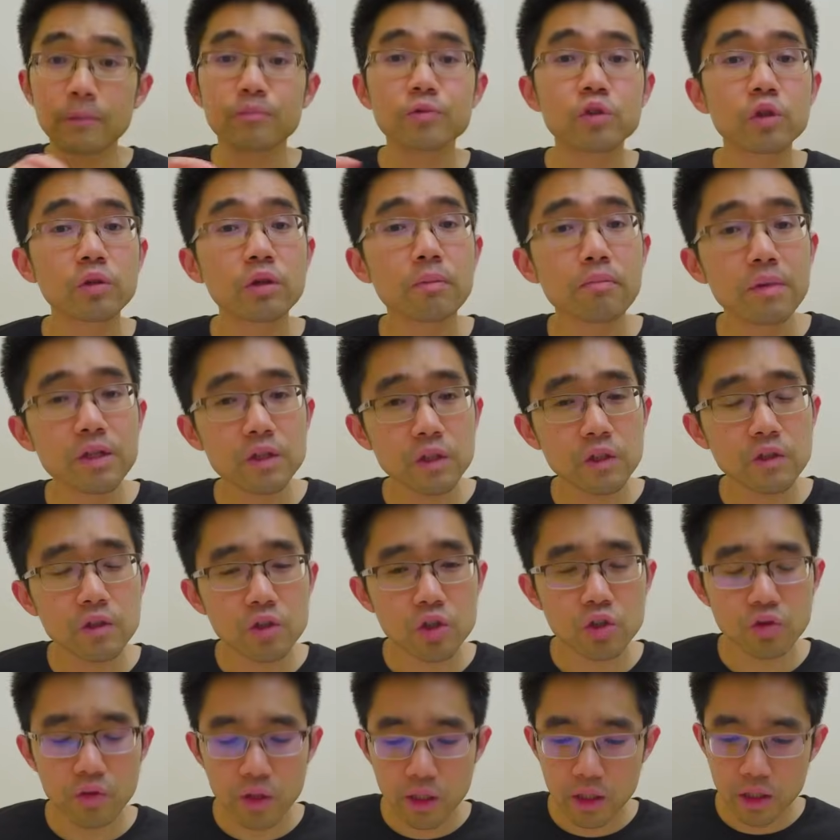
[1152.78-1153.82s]
so the missing
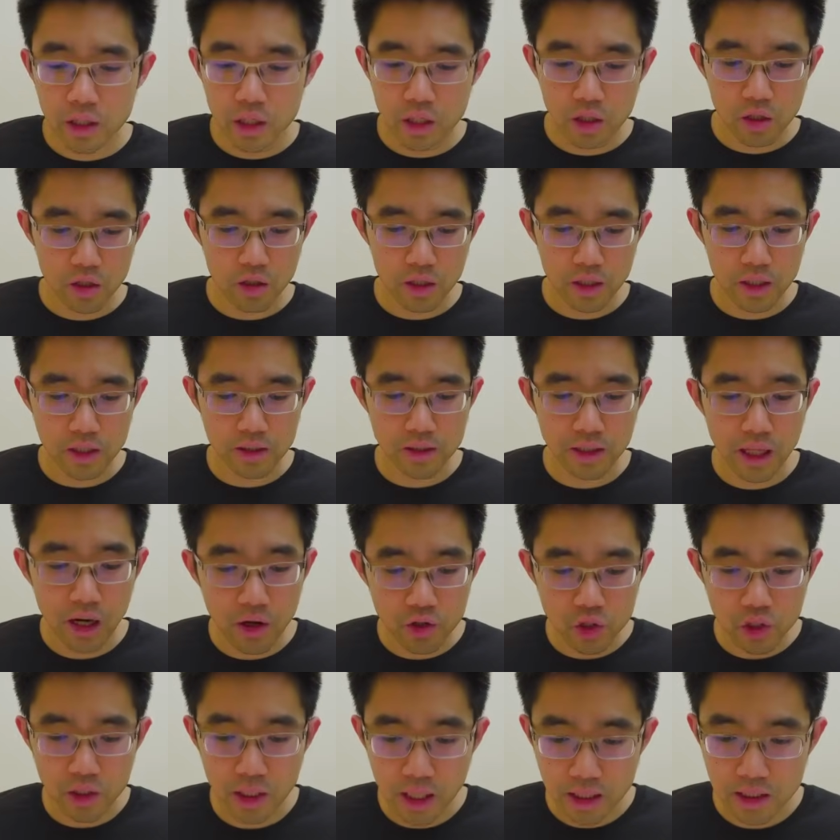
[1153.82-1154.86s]
string here is
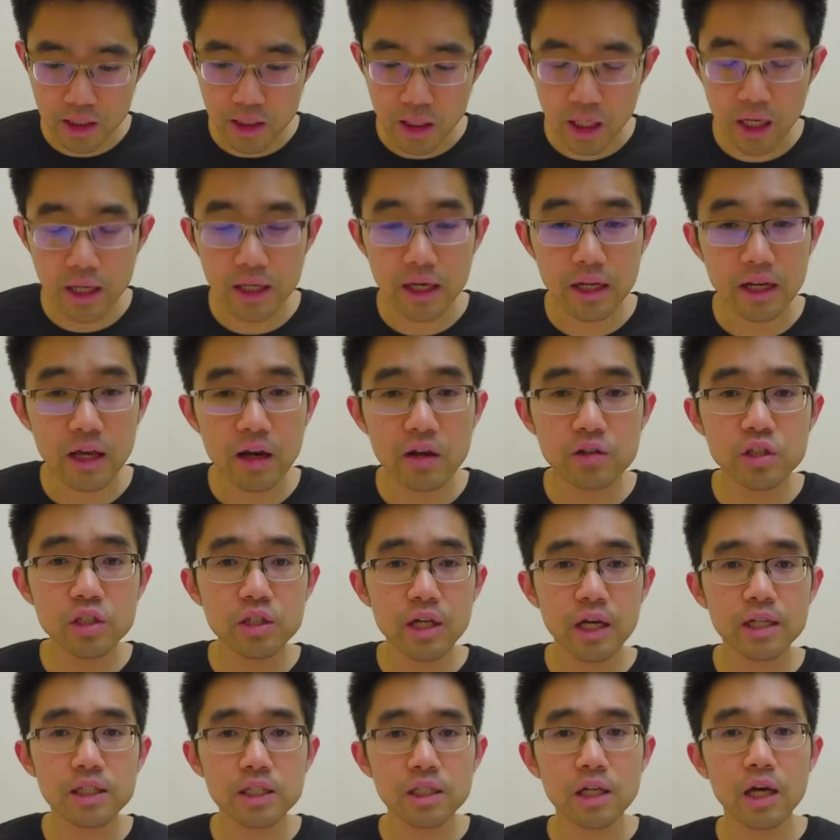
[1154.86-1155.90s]
Nanogy 99, and Nanogy
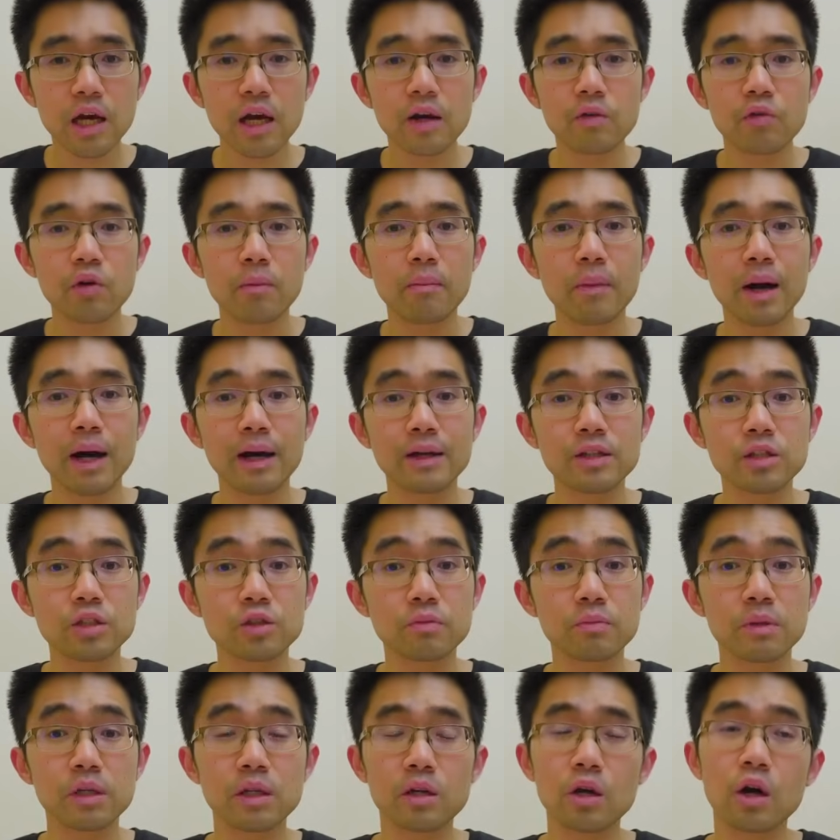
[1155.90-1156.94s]
99 reminds
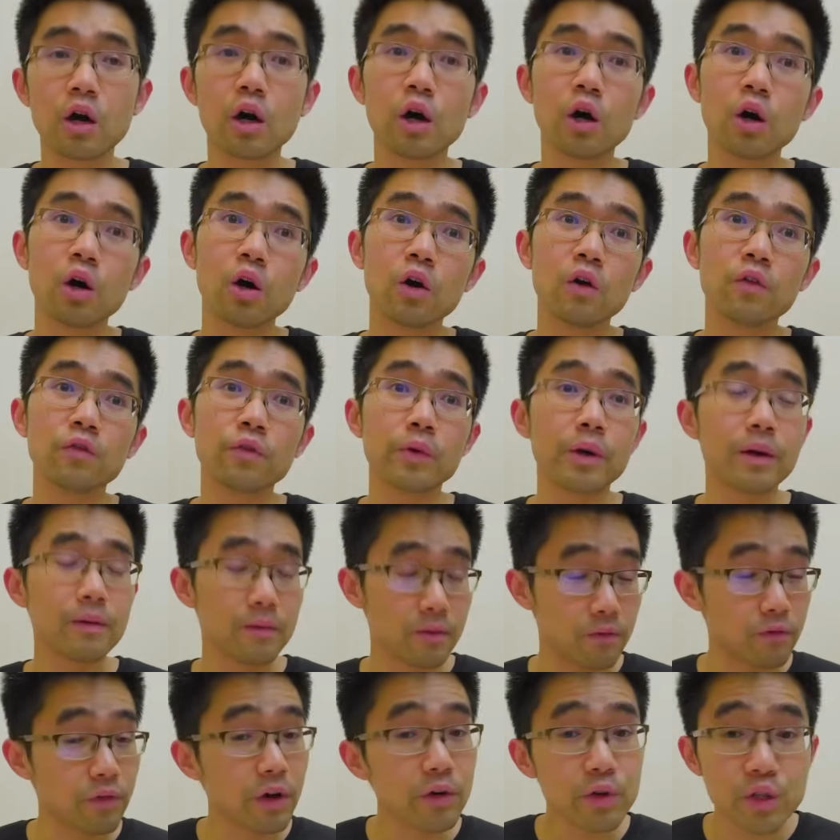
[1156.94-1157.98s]
me of a
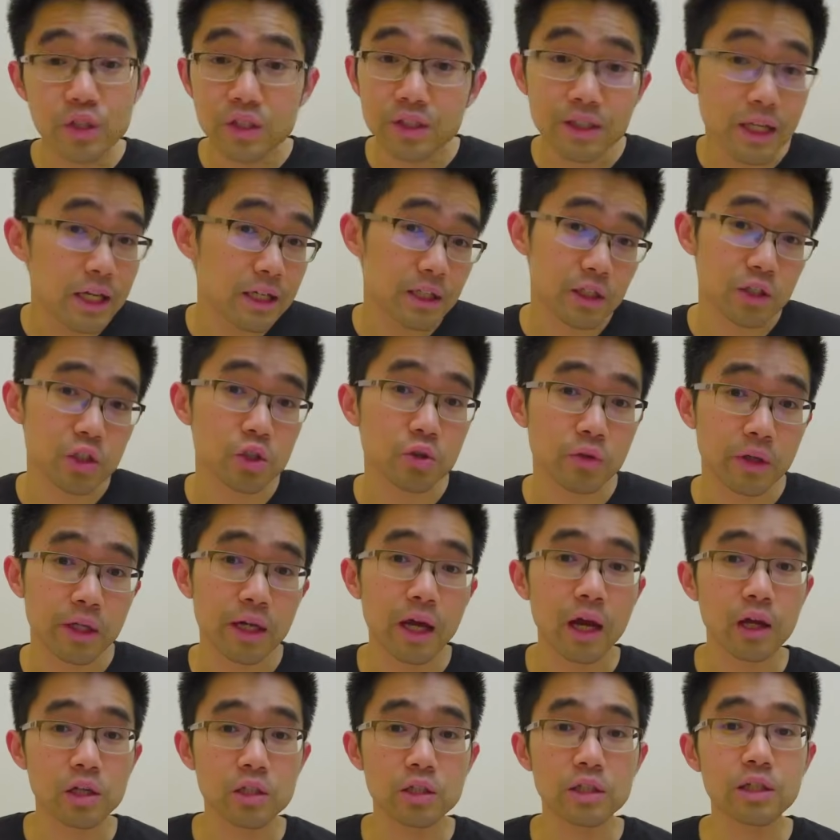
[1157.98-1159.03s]
very steady string
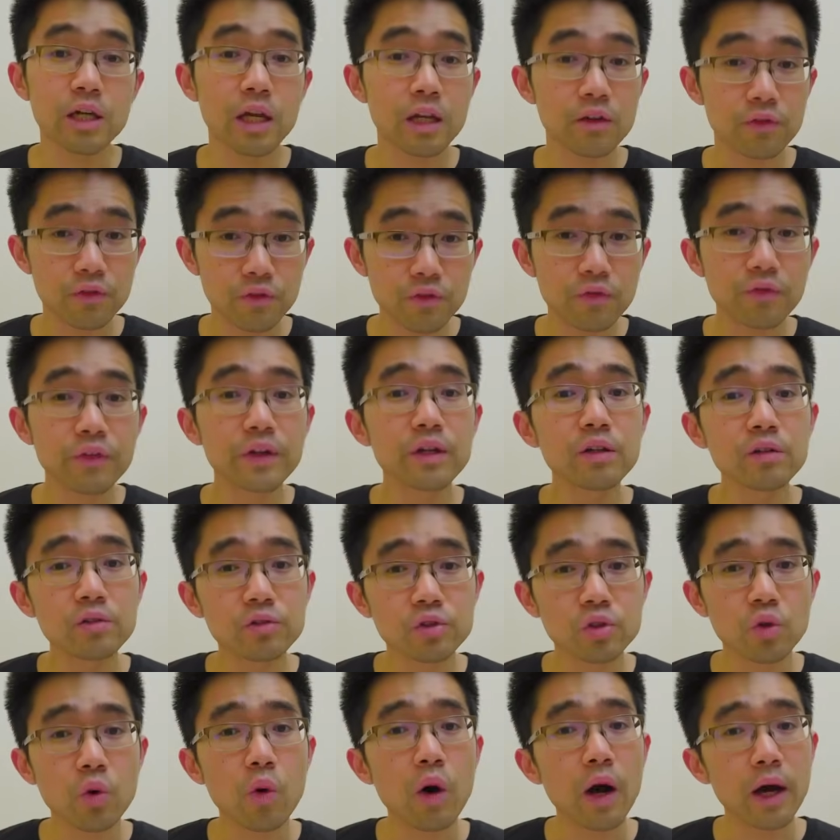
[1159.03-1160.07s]
actually, and it feels
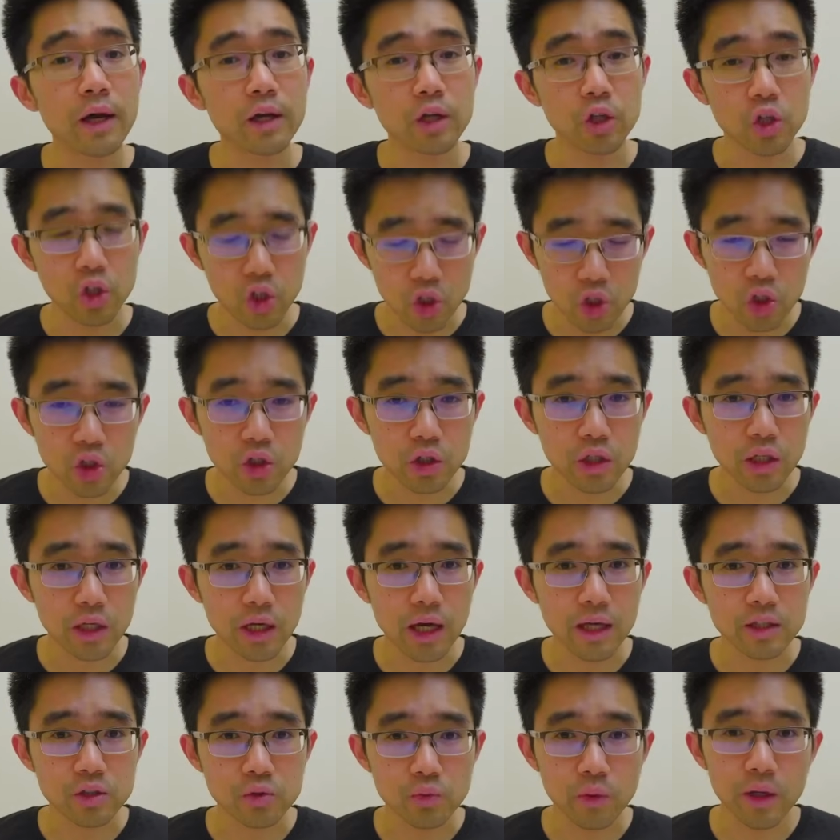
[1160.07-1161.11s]
quite good
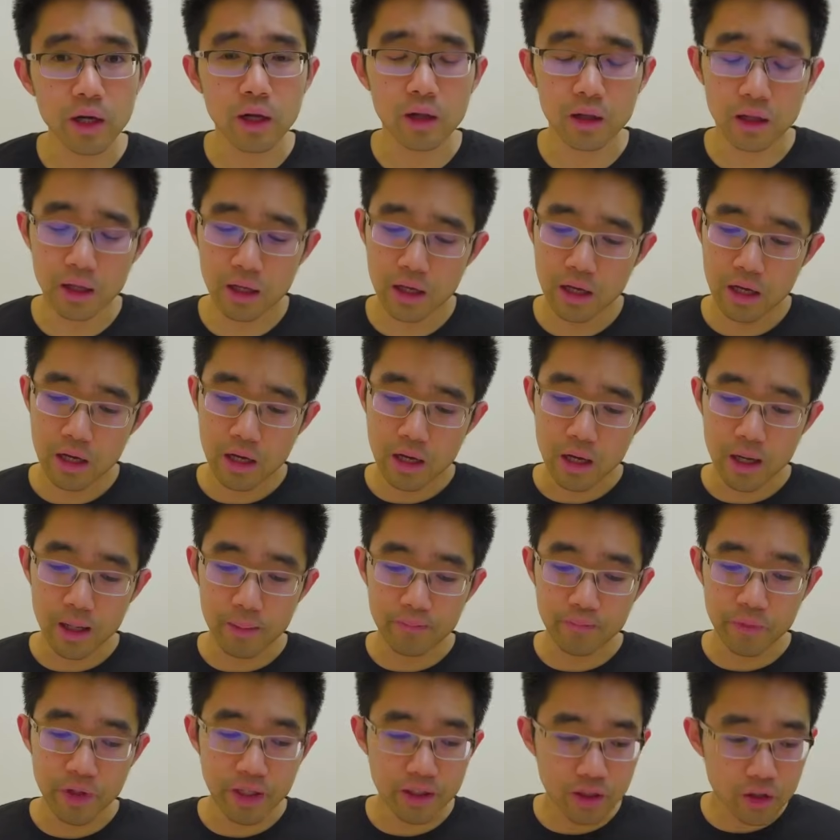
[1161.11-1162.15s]
as well.
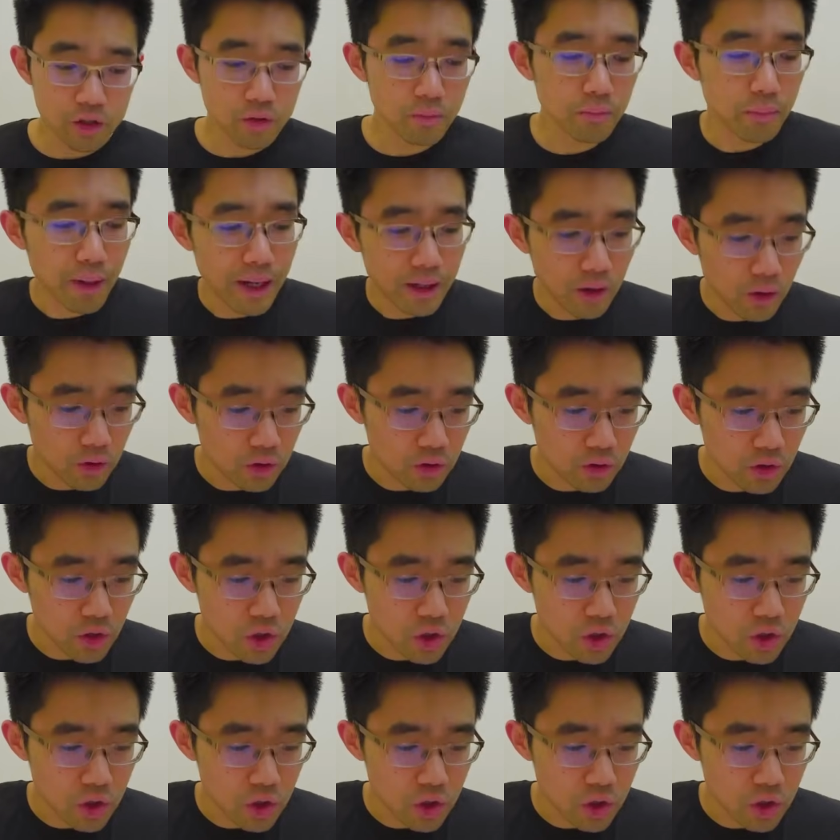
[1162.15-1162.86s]
It doesn't bite onto the